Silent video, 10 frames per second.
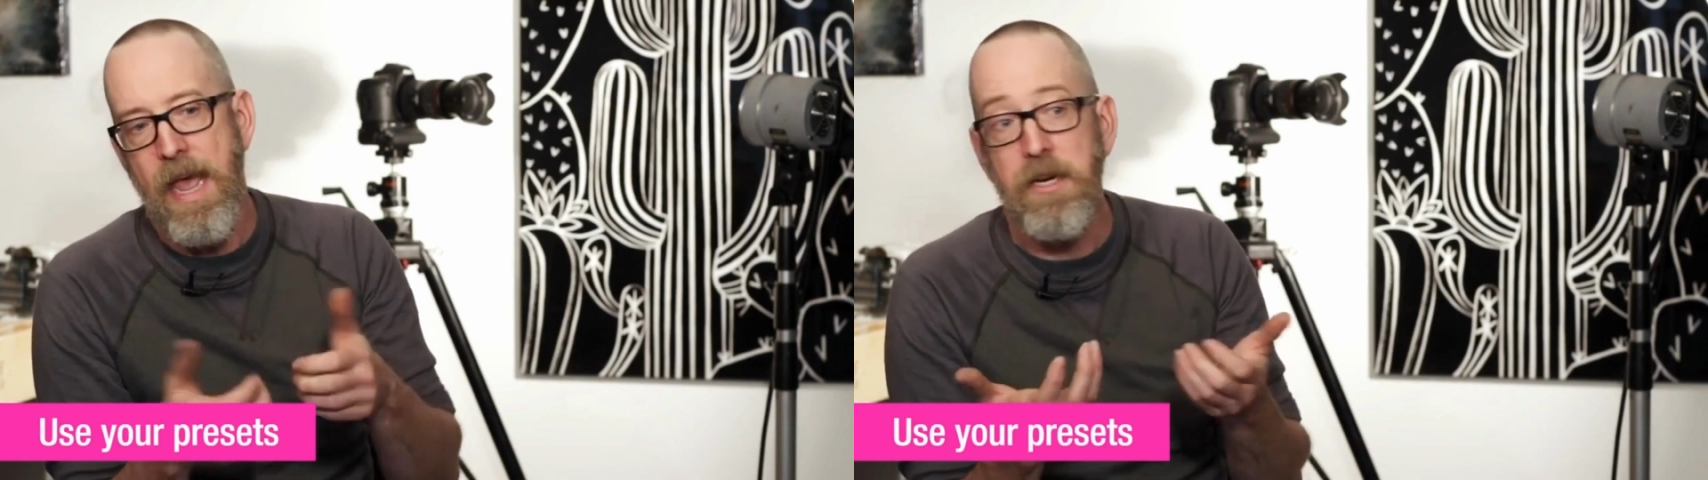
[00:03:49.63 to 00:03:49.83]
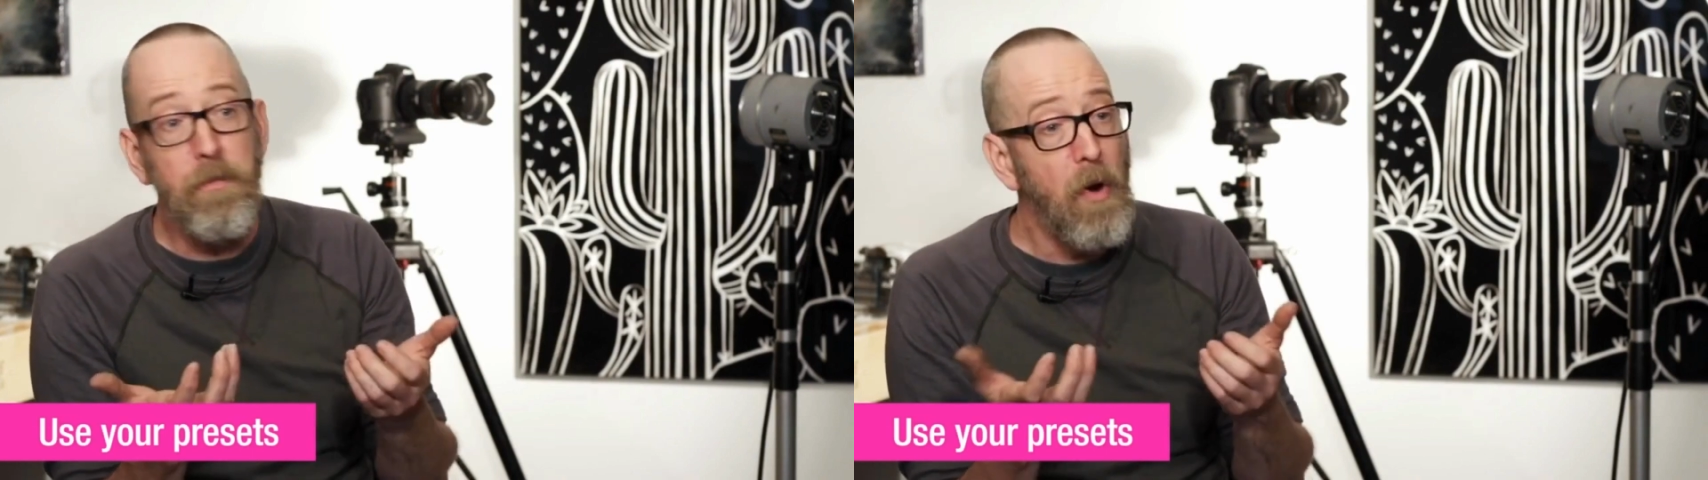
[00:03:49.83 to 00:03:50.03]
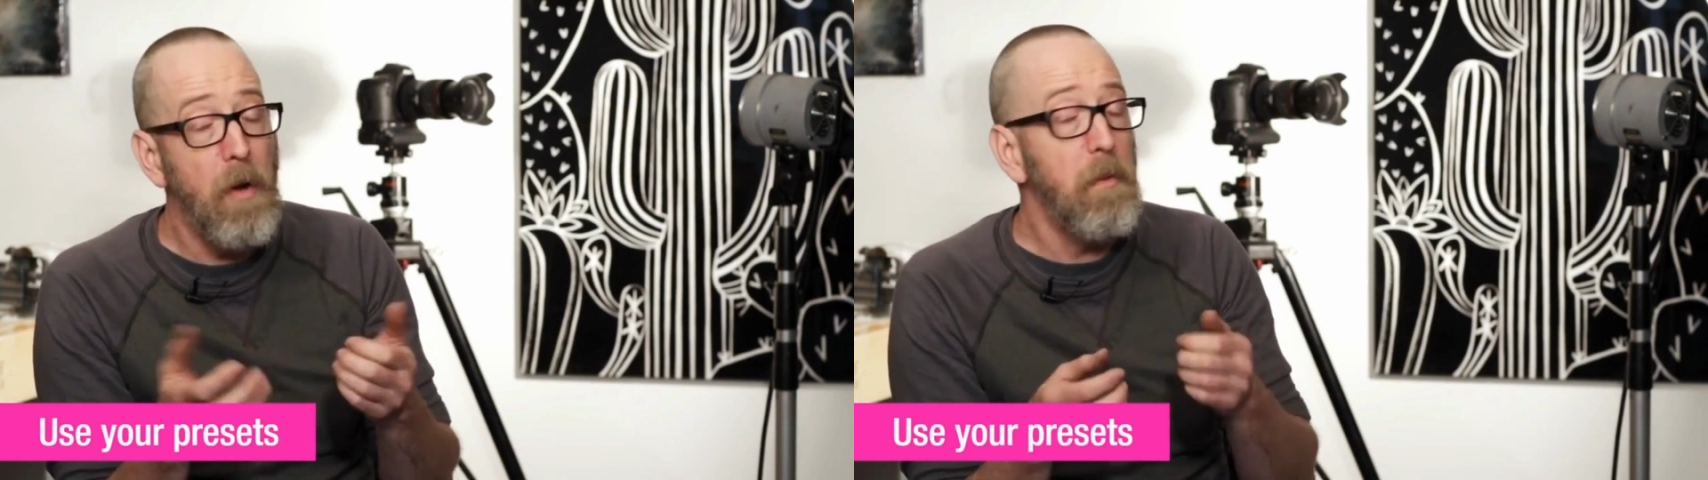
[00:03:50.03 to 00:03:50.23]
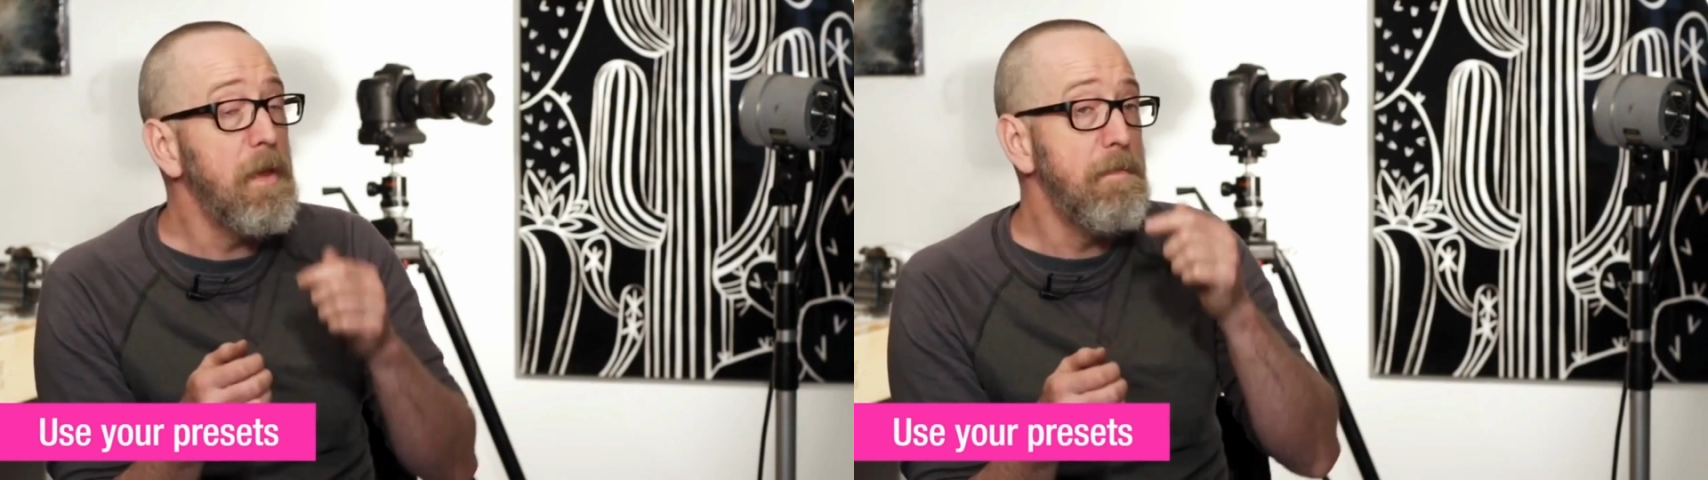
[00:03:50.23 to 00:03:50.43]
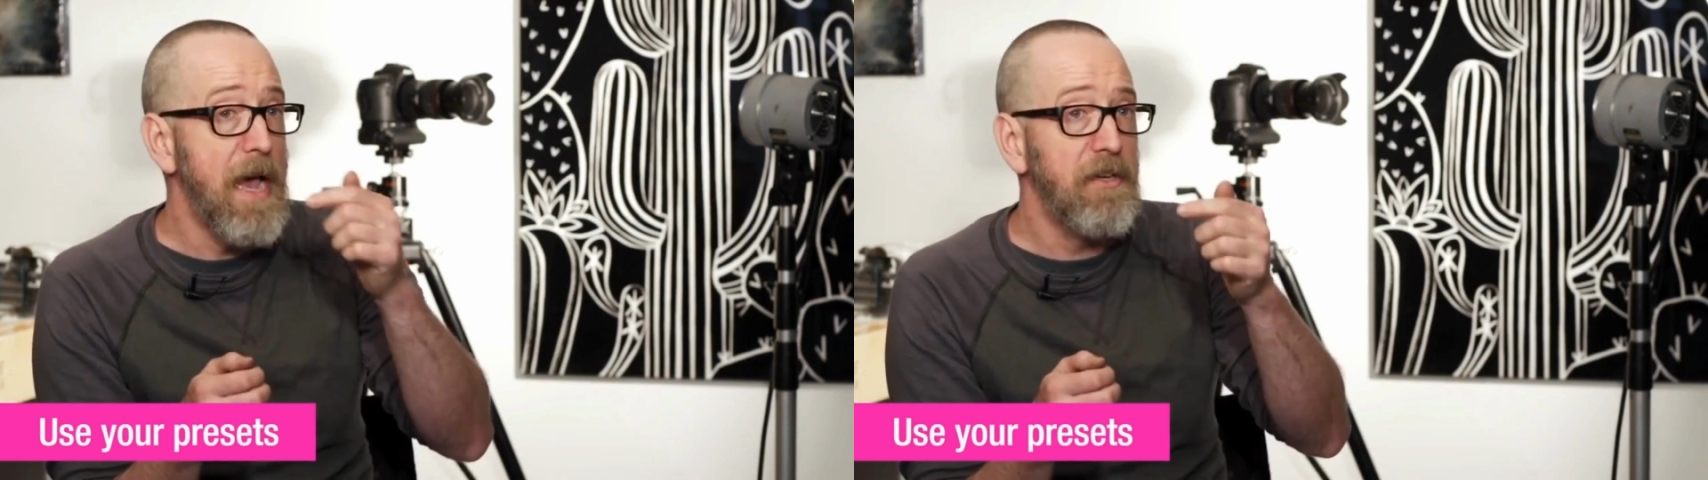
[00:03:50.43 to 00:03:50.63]
And you're
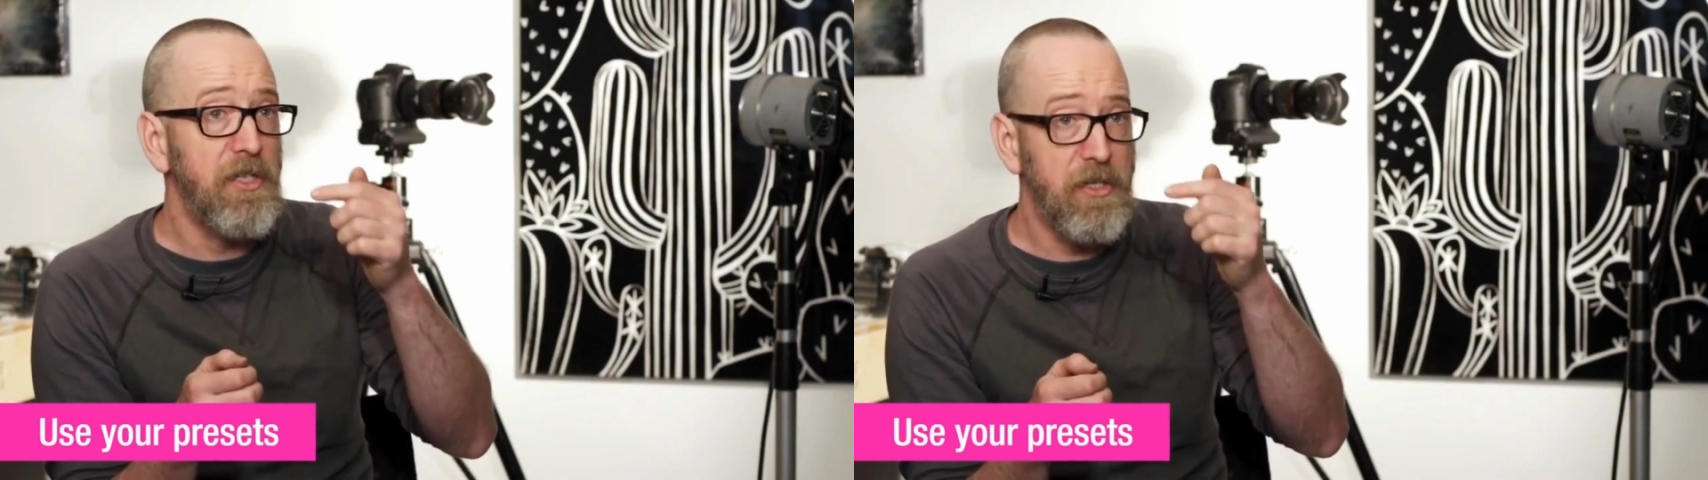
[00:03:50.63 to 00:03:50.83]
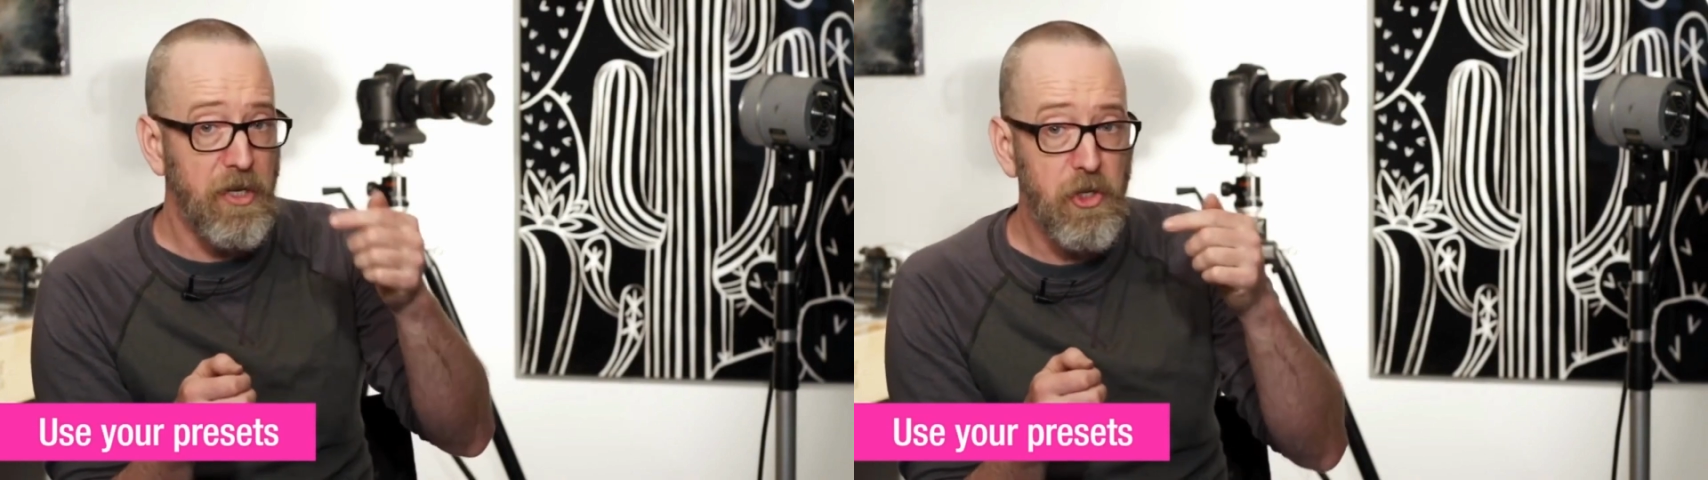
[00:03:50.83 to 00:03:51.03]
probably best just